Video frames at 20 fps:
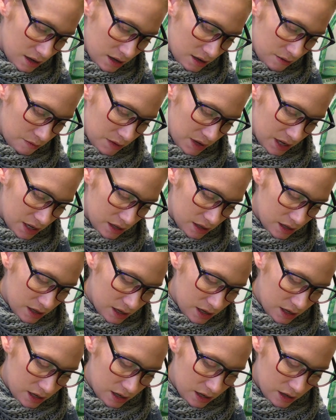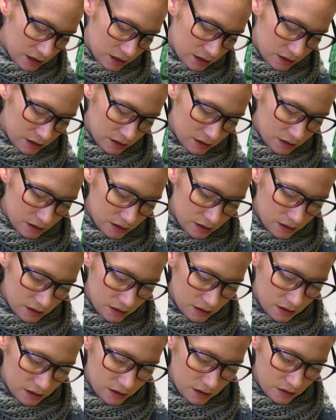and make a line here.
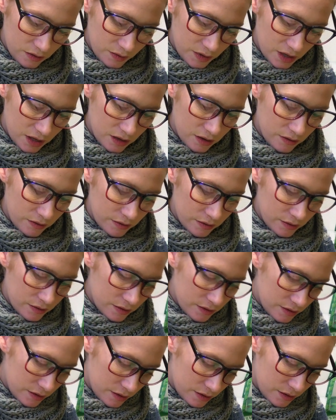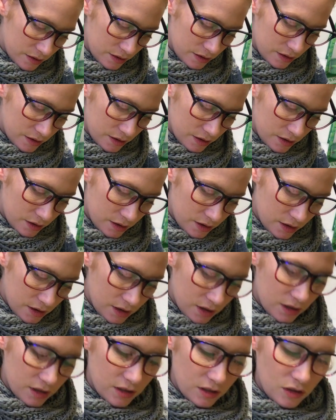There we go.
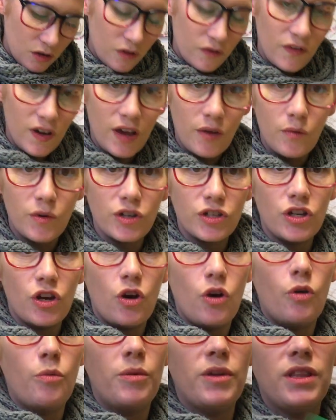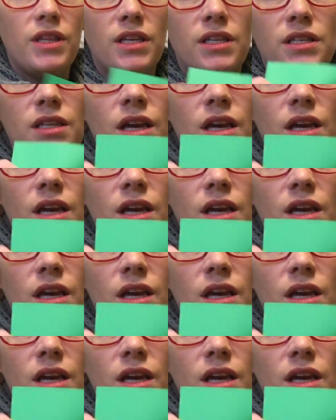So if I were to open this